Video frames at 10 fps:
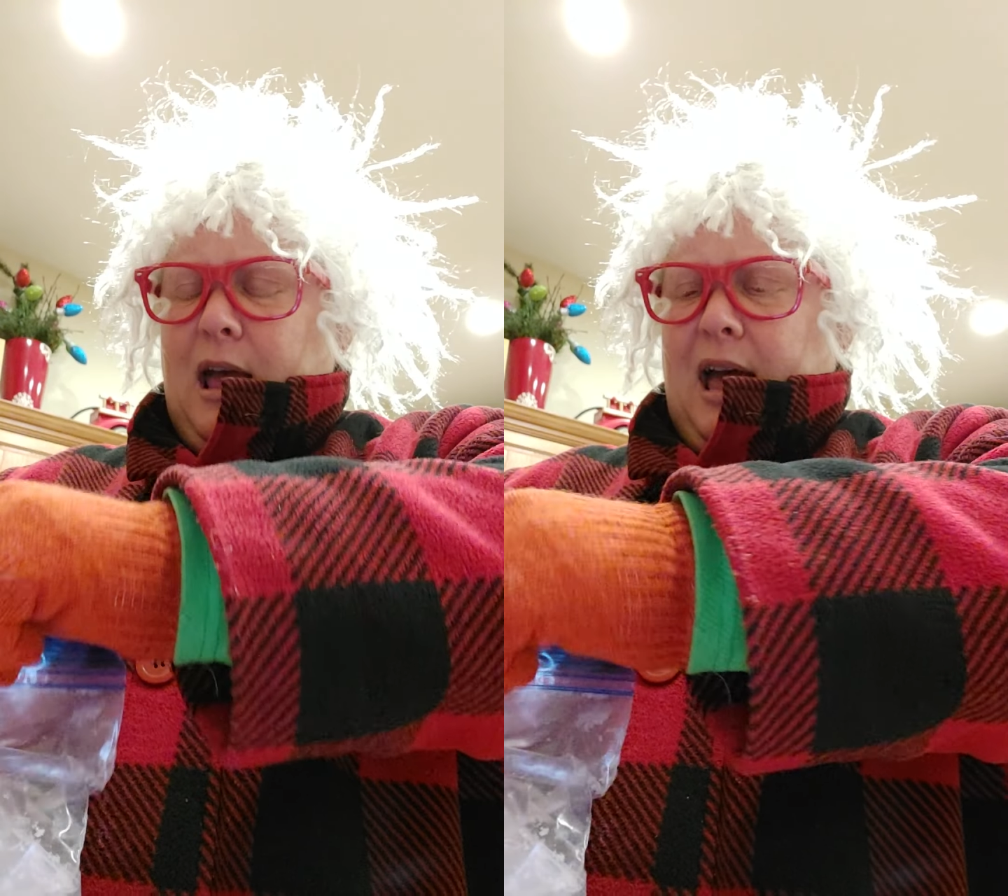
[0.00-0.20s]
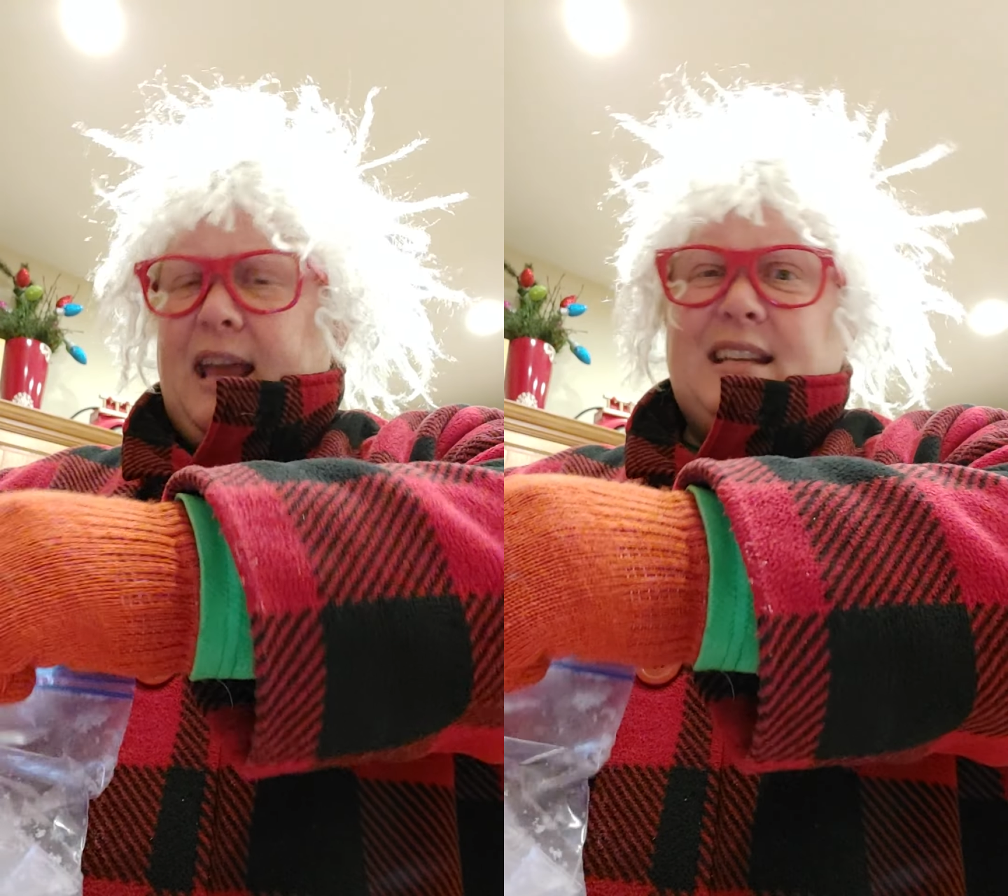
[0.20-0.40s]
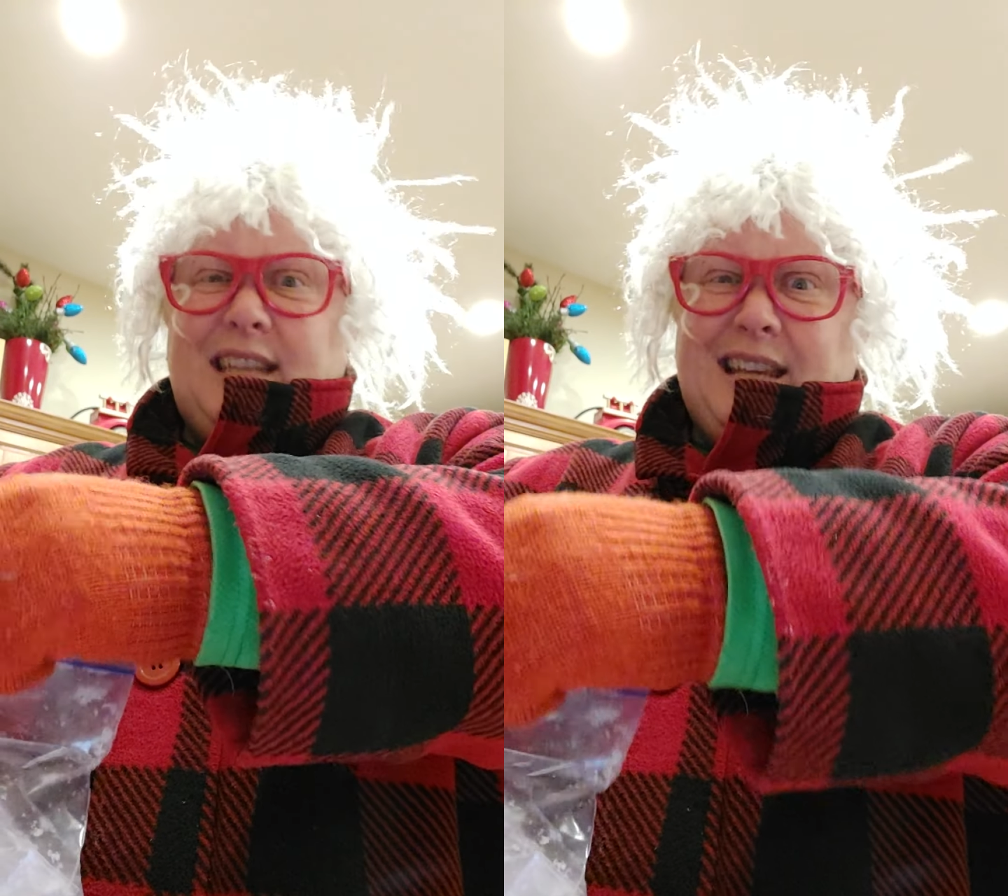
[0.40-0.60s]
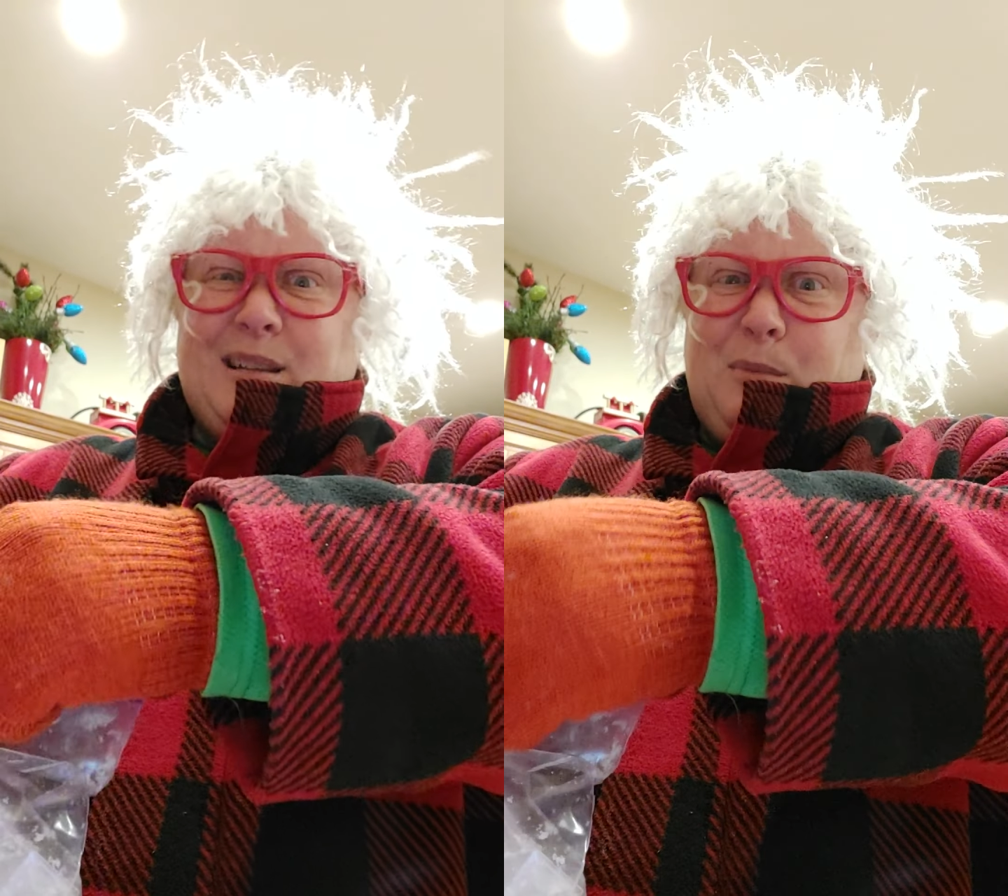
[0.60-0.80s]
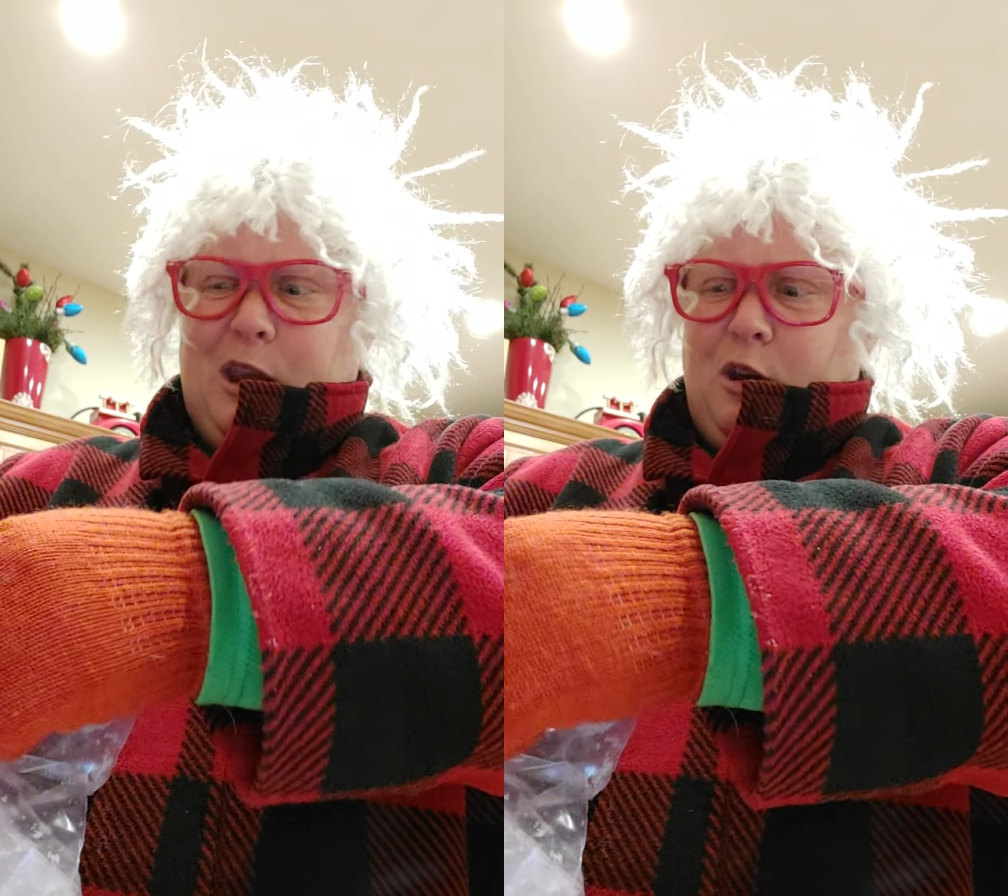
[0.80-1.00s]
I gotta take
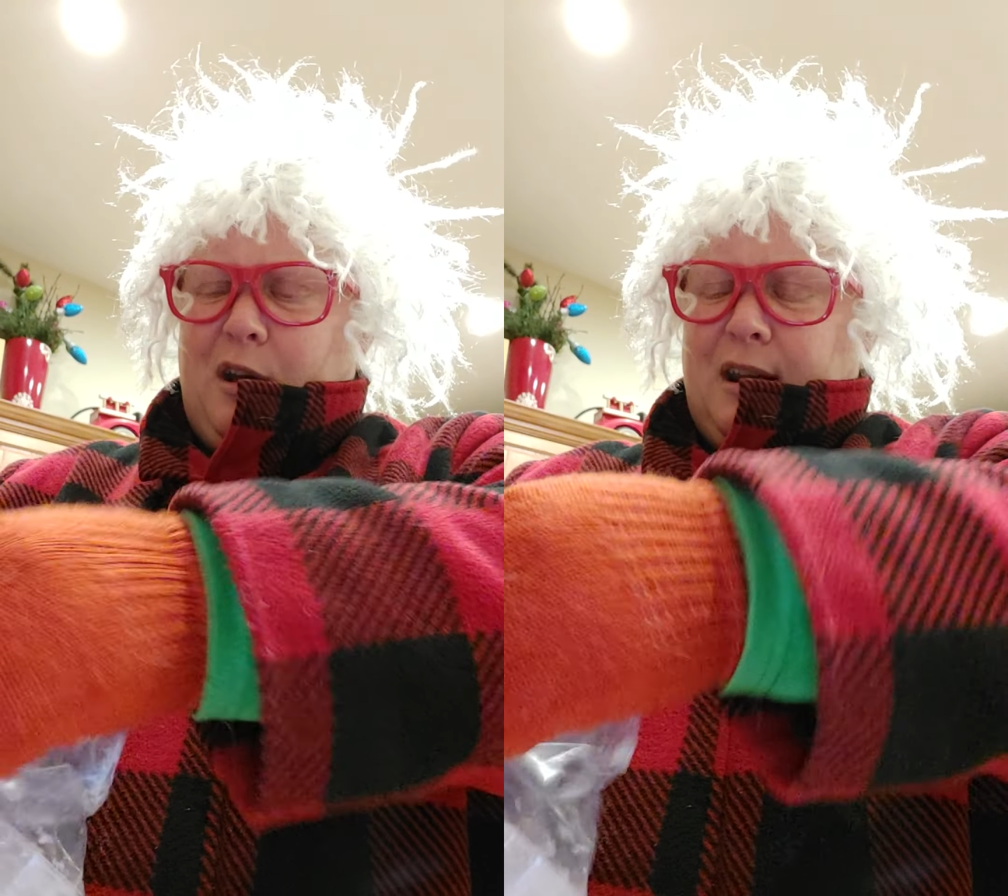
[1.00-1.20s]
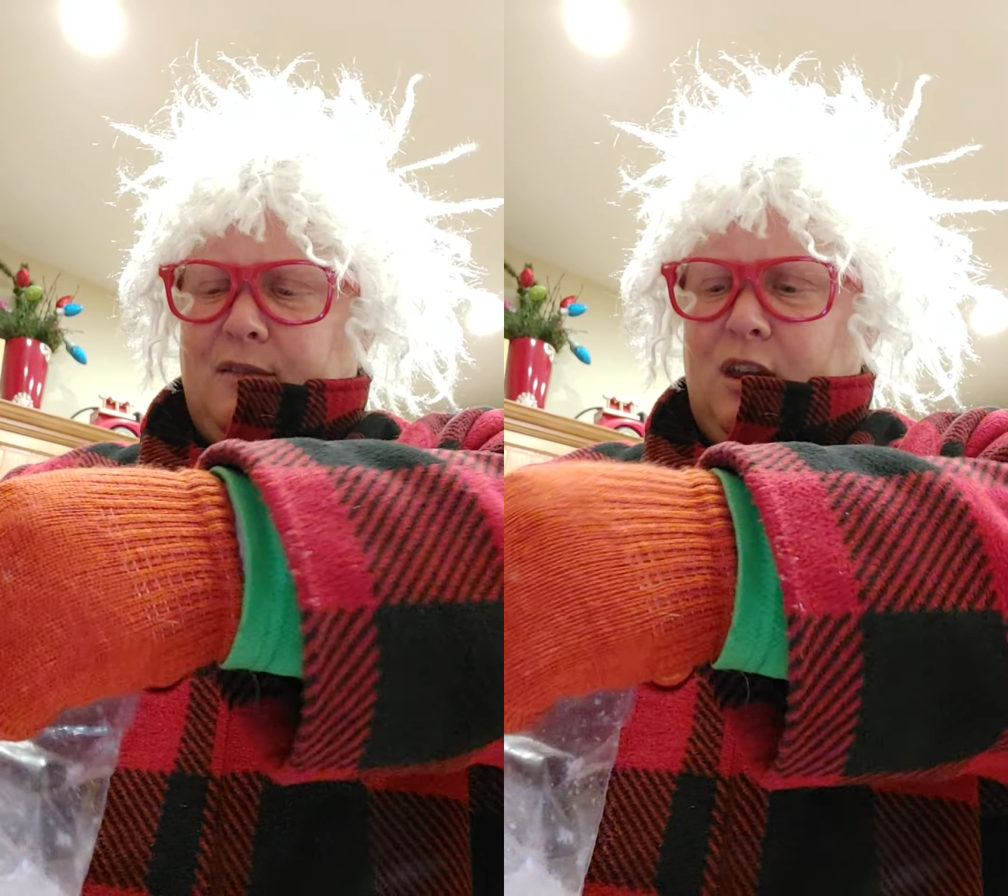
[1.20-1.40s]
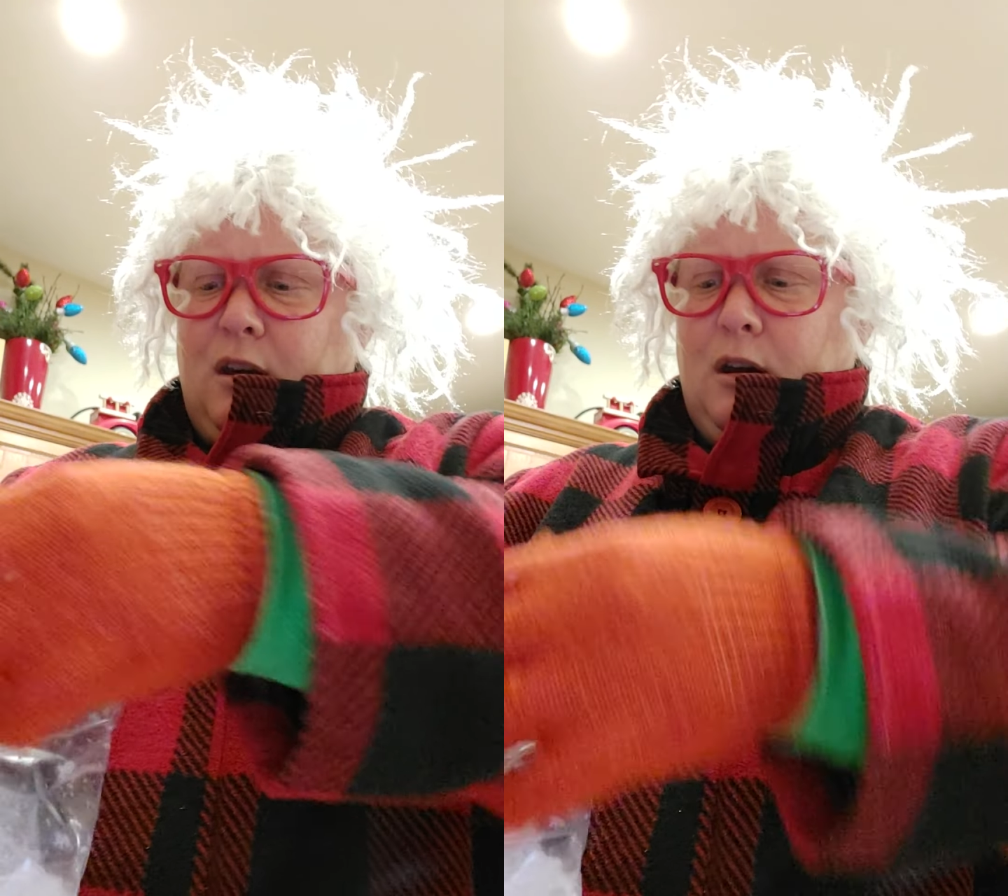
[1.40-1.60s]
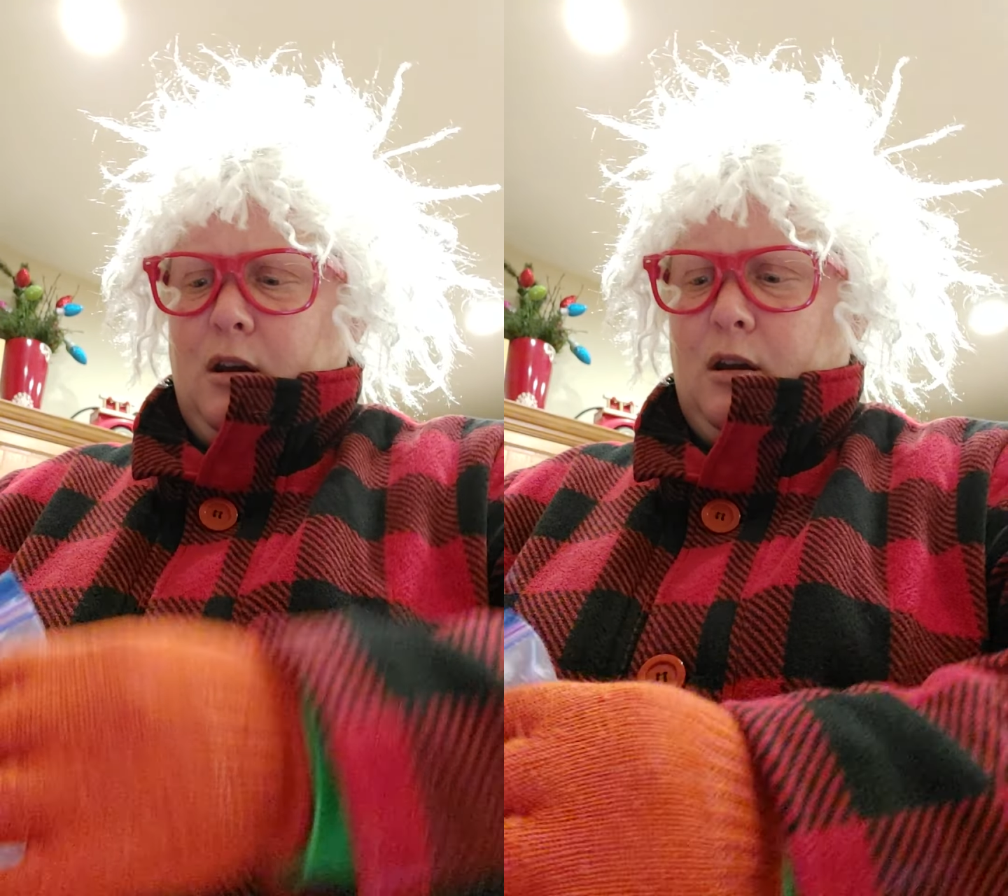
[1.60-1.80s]
some air out of here.